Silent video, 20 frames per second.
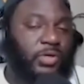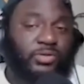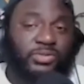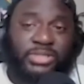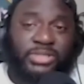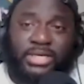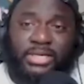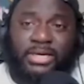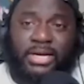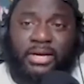
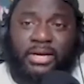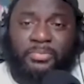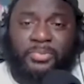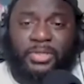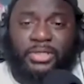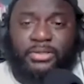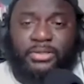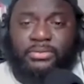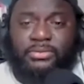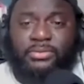check it out,
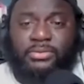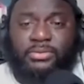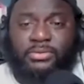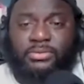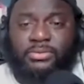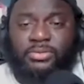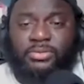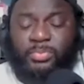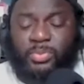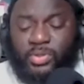man.
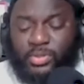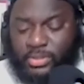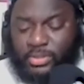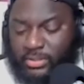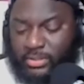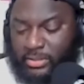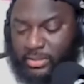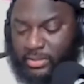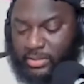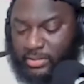It's pretty
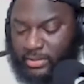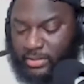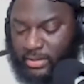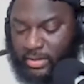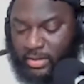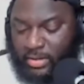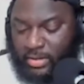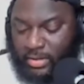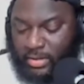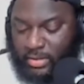good.
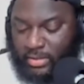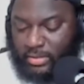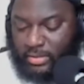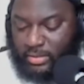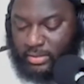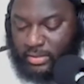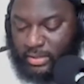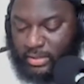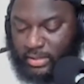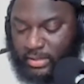
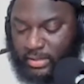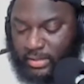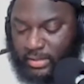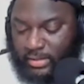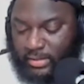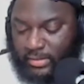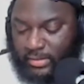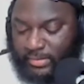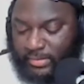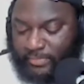
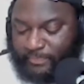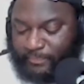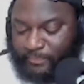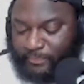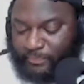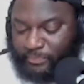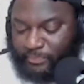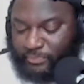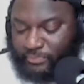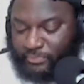I'm
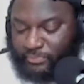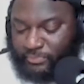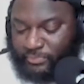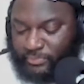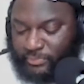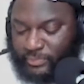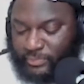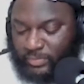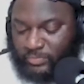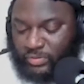
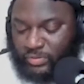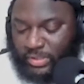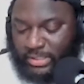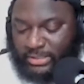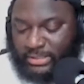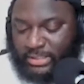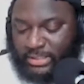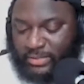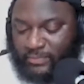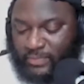
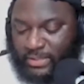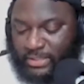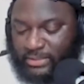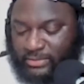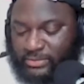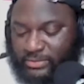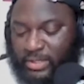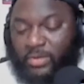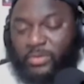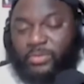trying to think what
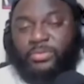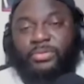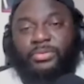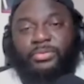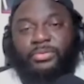else. Oh,